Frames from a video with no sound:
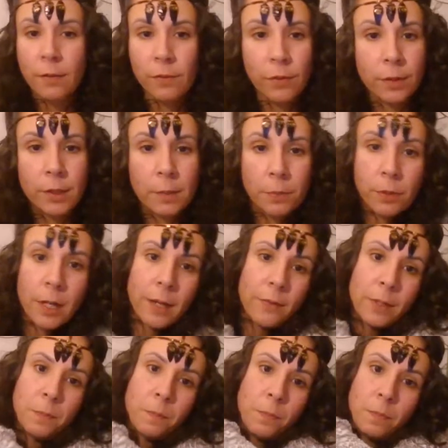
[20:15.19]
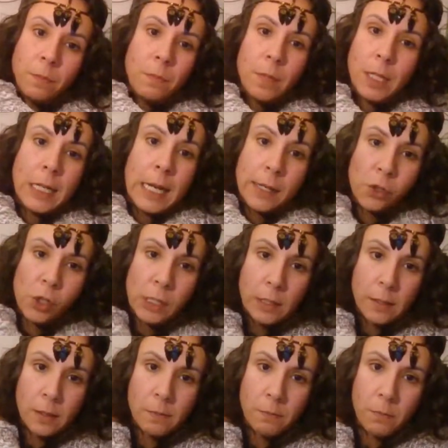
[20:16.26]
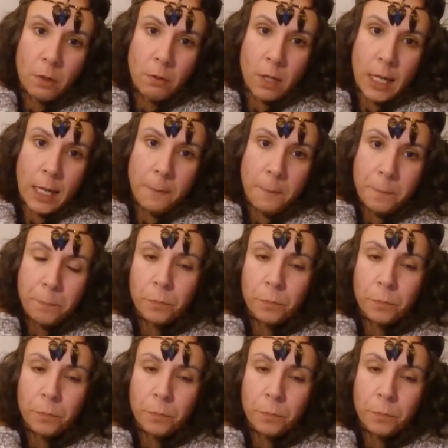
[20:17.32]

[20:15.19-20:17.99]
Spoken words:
very private connections. Okay.